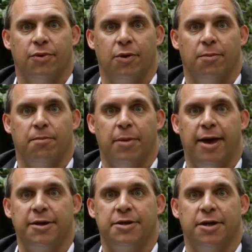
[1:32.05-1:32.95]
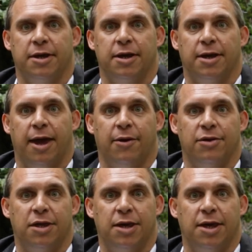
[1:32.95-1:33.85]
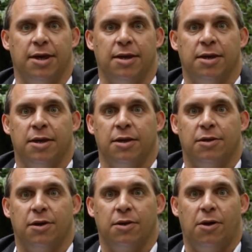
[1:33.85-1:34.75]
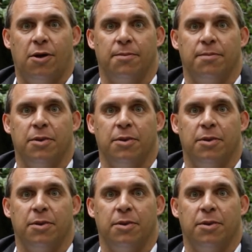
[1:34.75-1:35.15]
from MatchGuarantee.com,